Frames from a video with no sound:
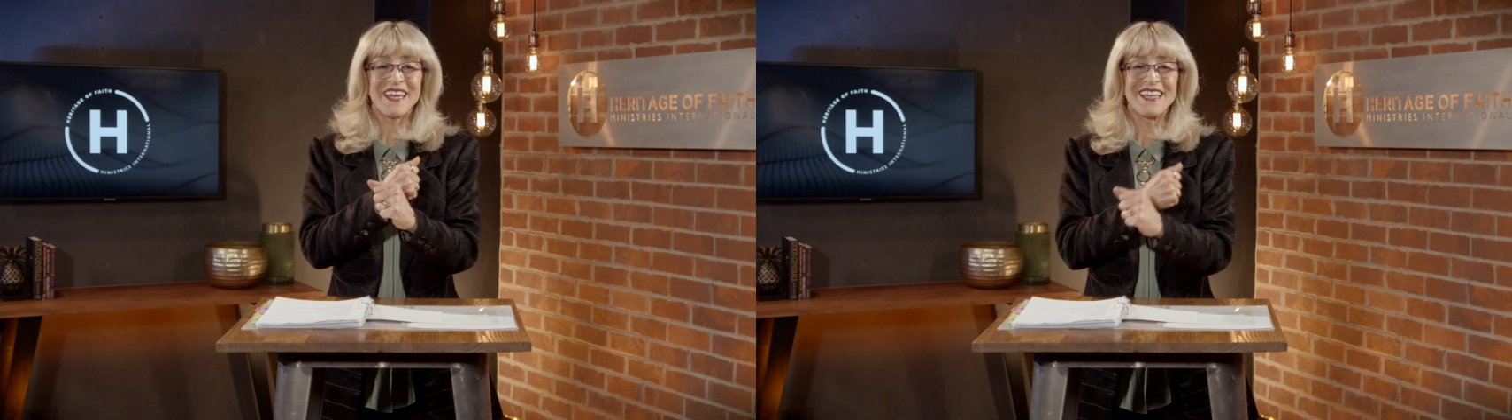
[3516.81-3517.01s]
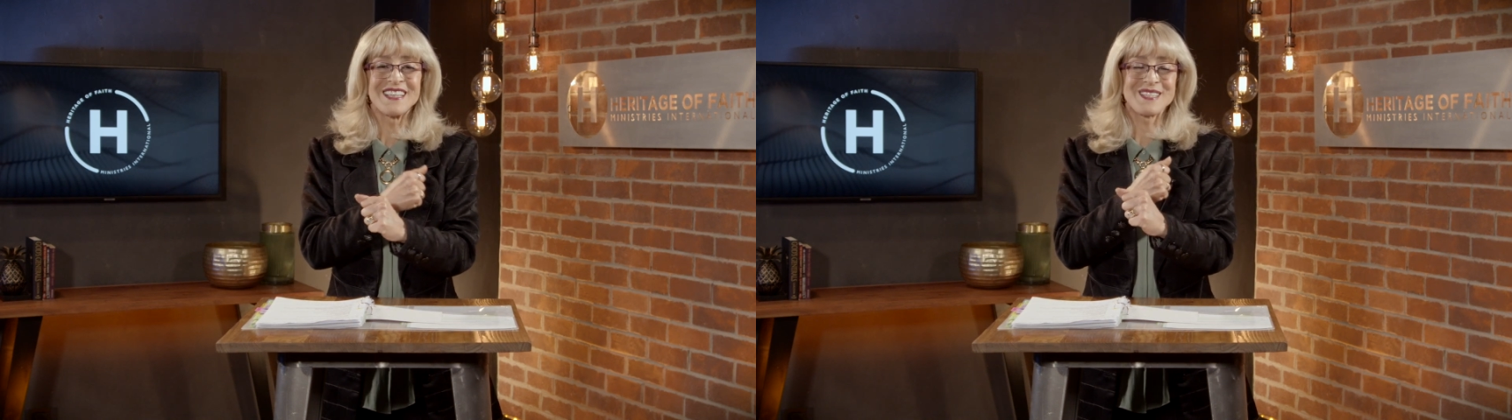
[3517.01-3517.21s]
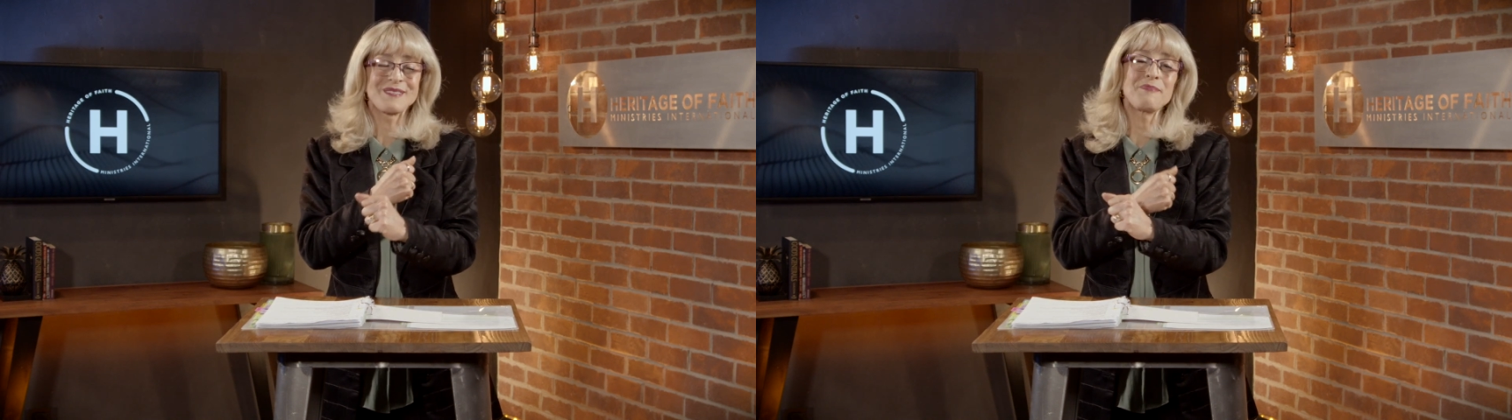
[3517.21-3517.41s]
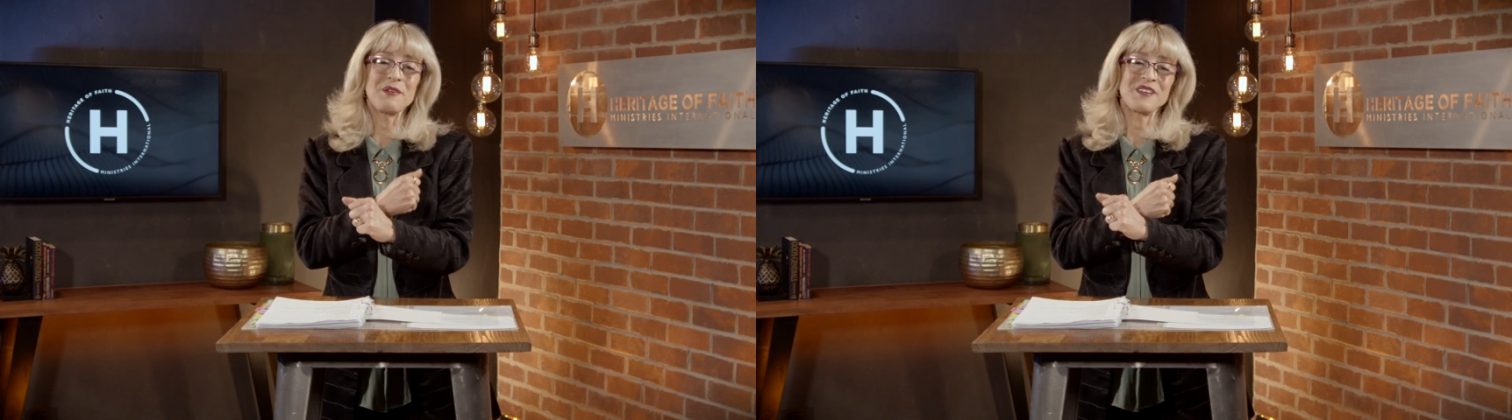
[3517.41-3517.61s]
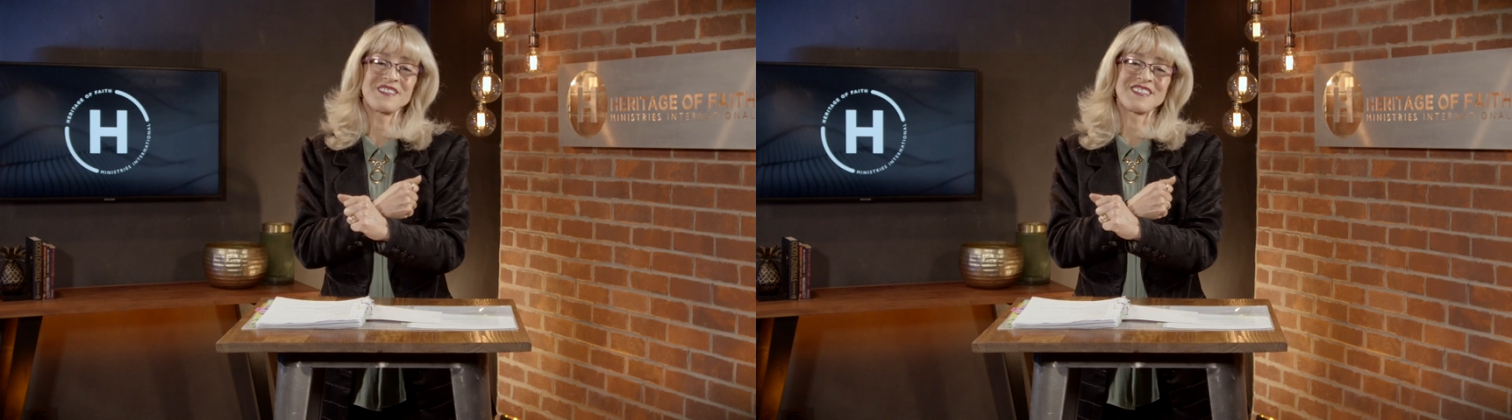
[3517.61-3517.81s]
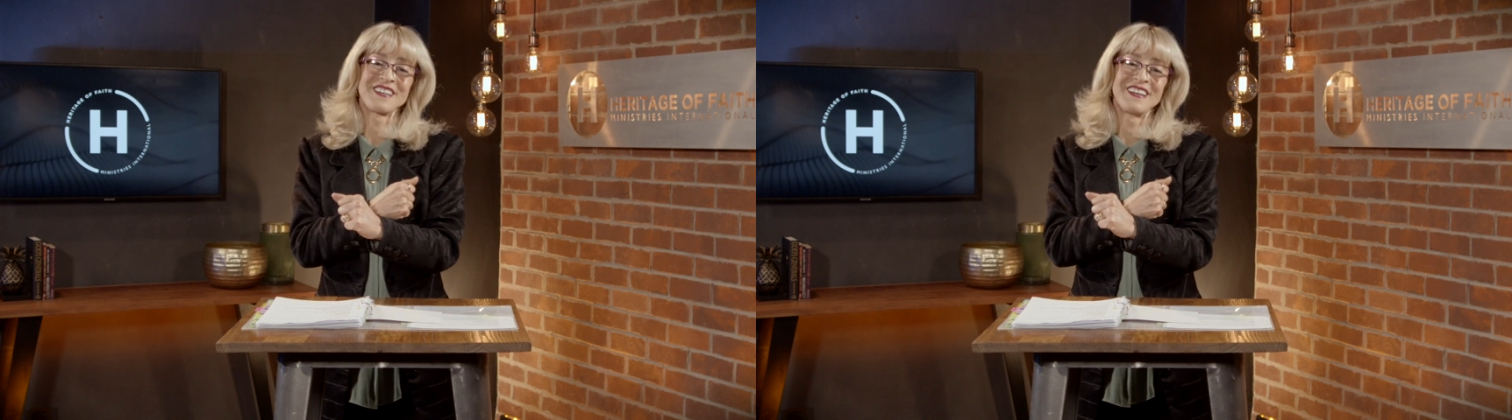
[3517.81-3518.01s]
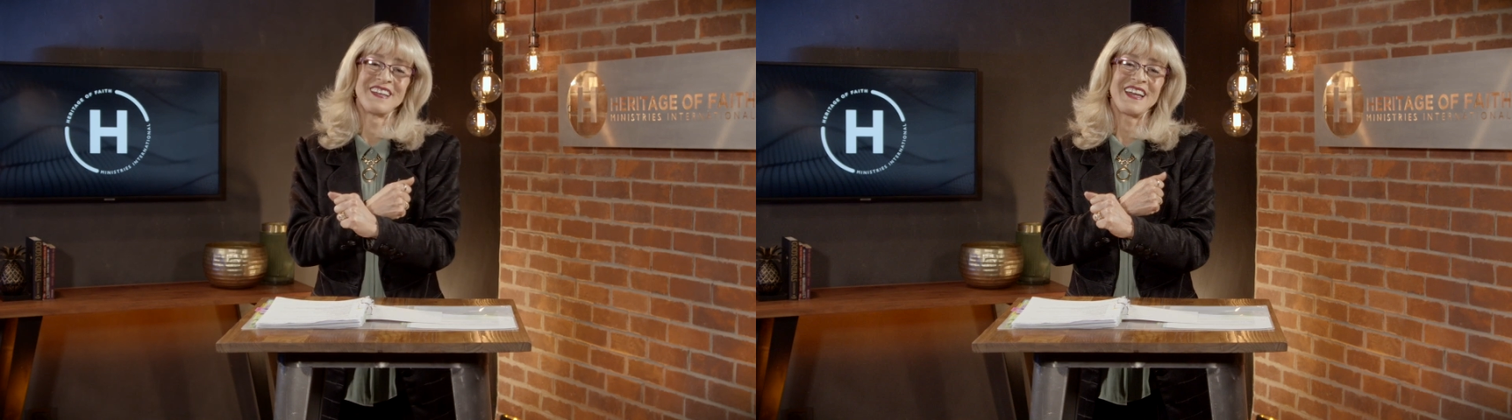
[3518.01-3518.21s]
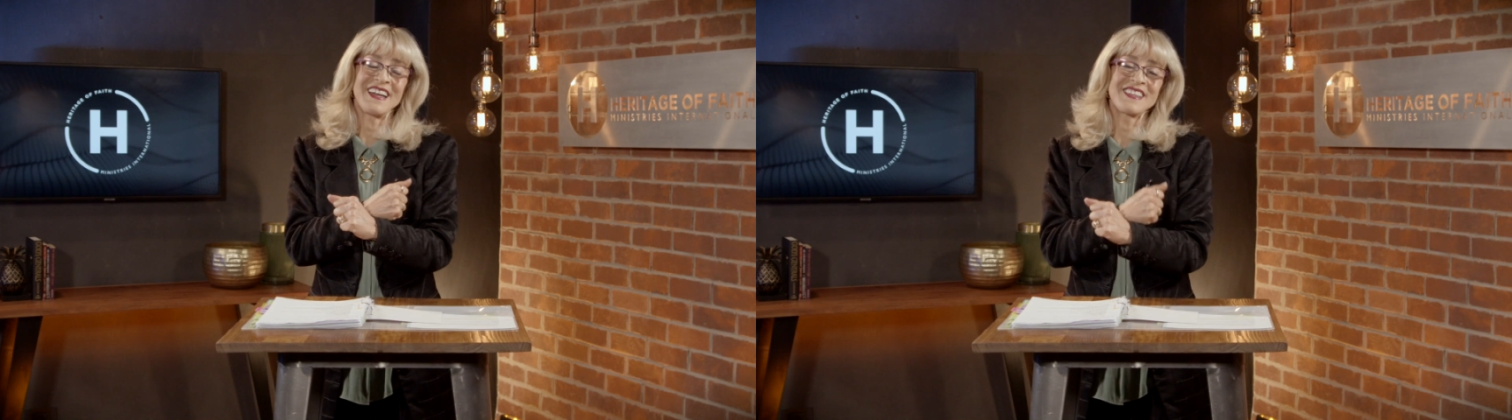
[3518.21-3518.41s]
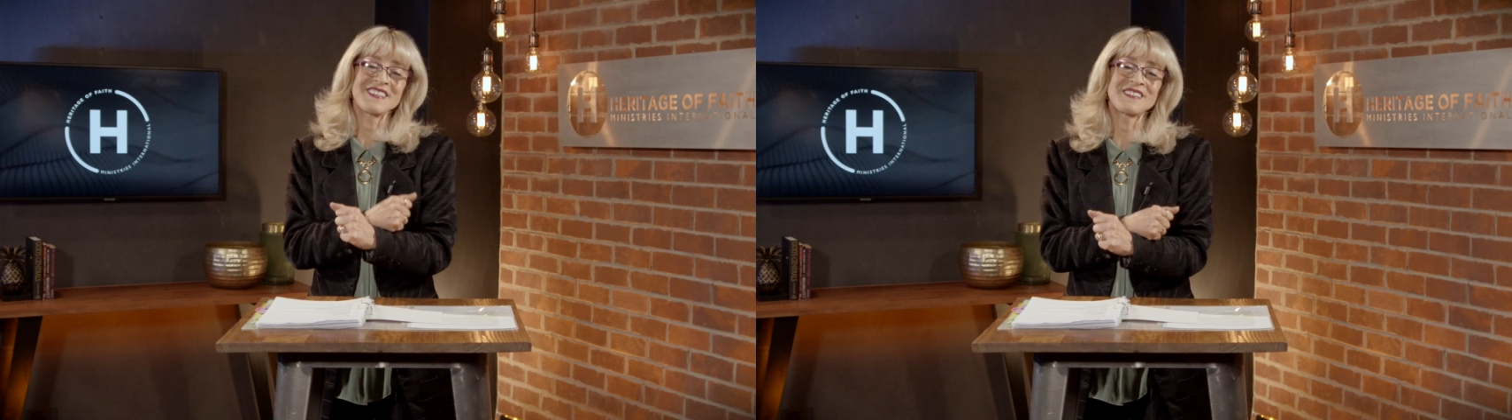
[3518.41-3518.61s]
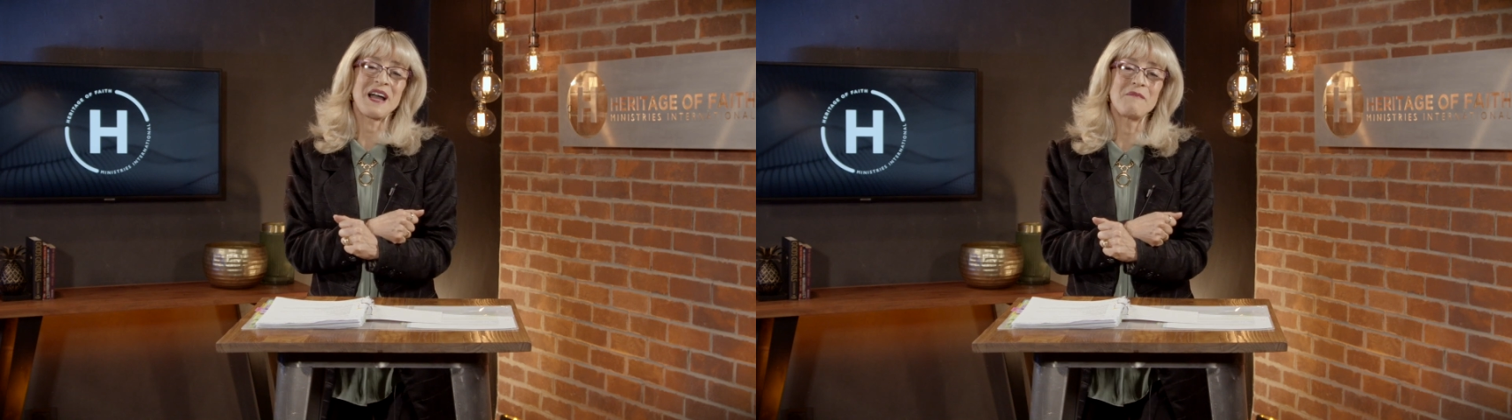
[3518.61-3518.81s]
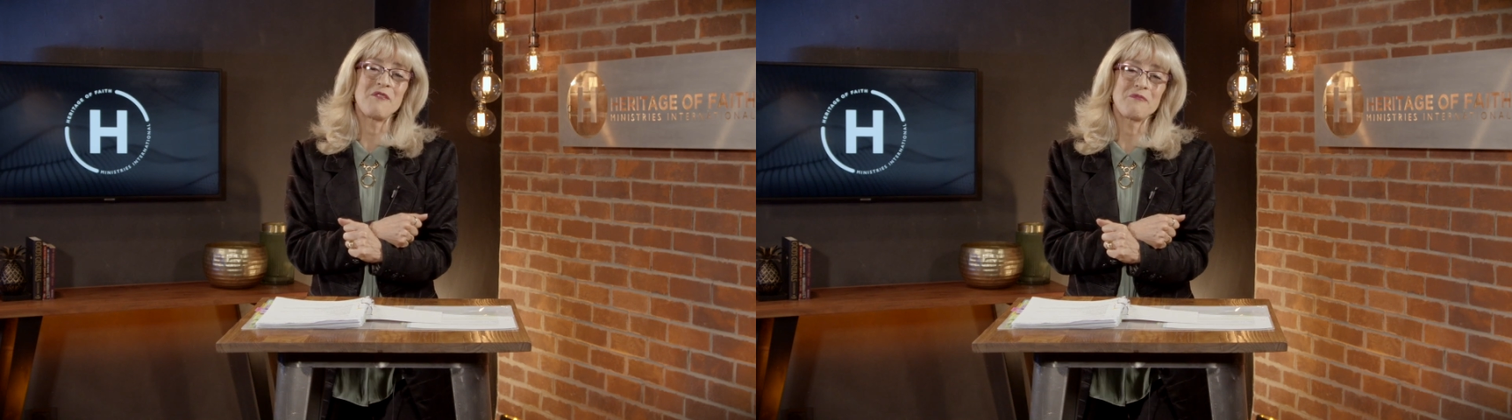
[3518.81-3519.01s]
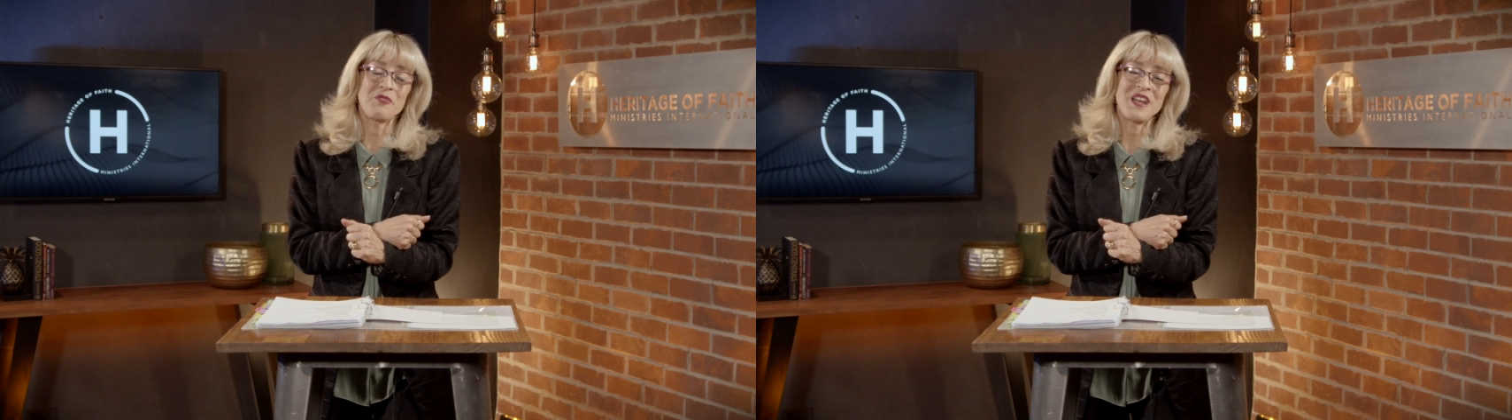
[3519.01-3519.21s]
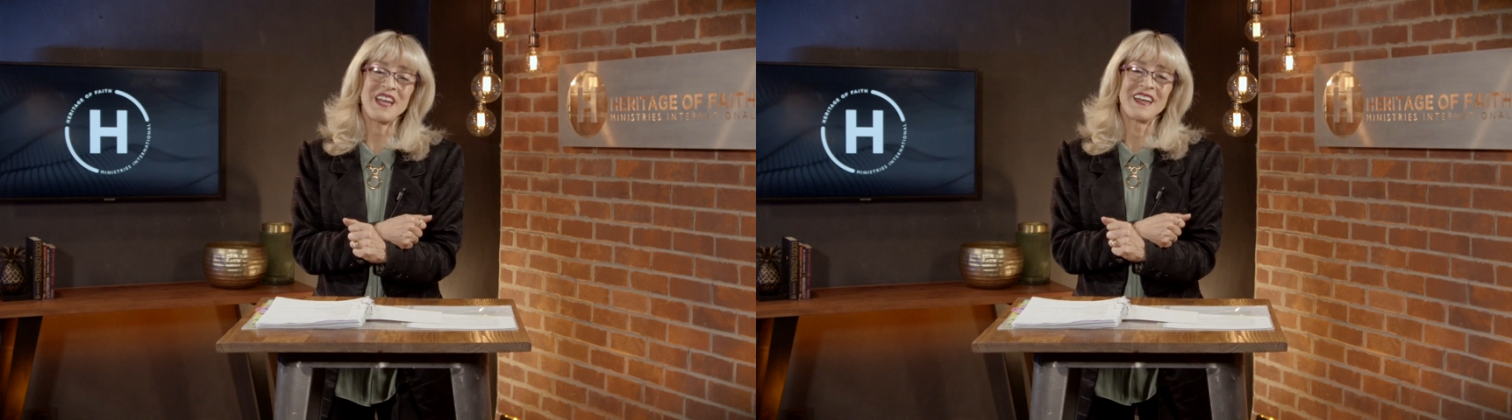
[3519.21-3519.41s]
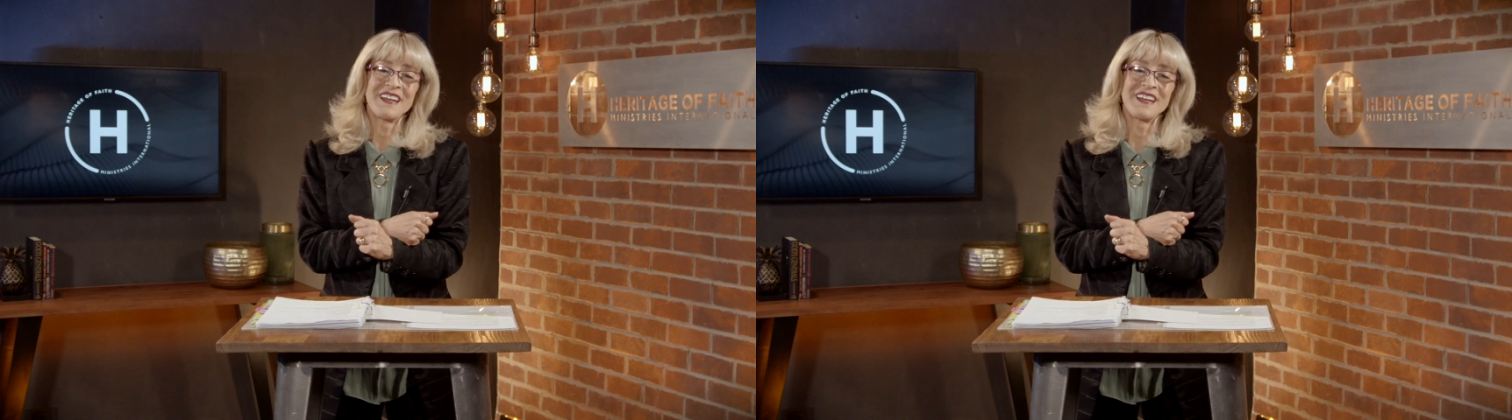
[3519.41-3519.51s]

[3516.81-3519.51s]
in spirit at this time of prayer.